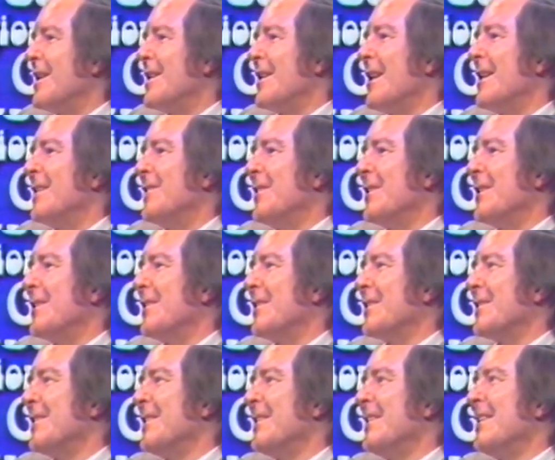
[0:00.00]
I, I think
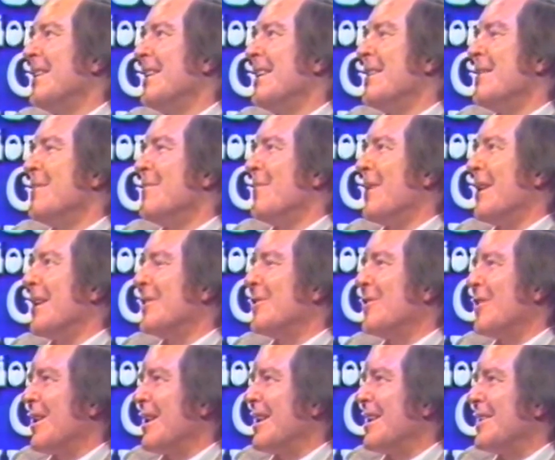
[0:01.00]
that by
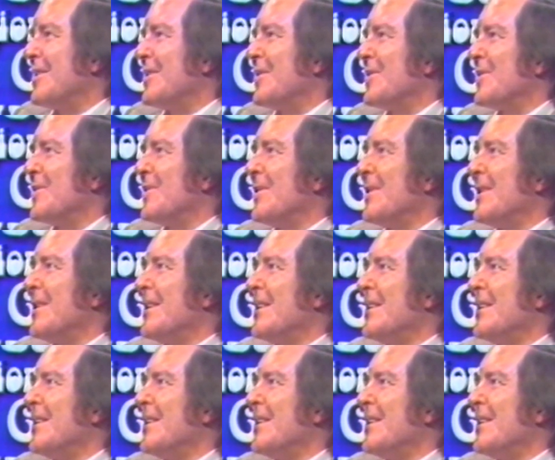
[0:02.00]
trying to,